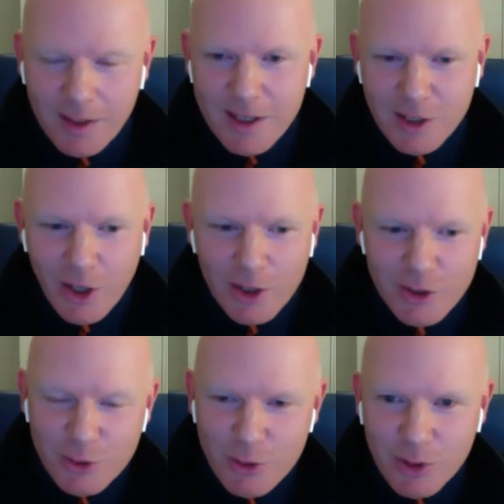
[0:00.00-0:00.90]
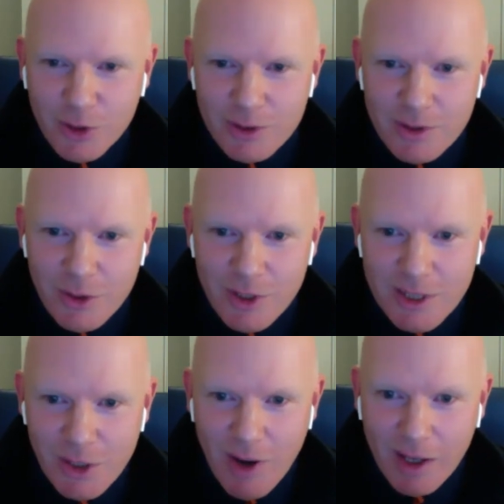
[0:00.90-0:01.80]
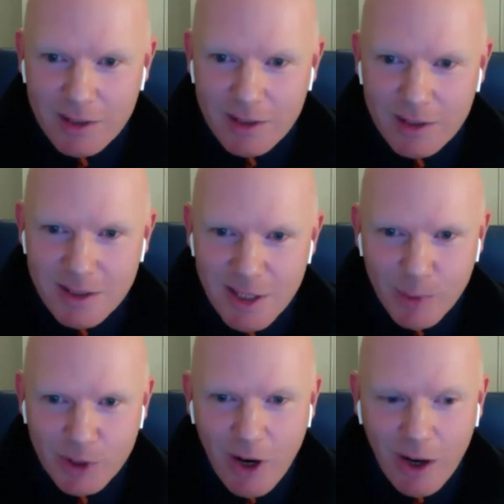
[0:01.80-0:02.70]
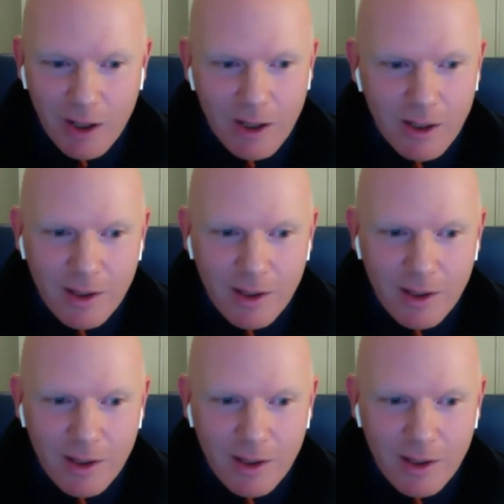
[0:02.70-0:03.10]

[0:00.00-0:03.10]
He's a cousin to the T-Rex. He's the T-Batar.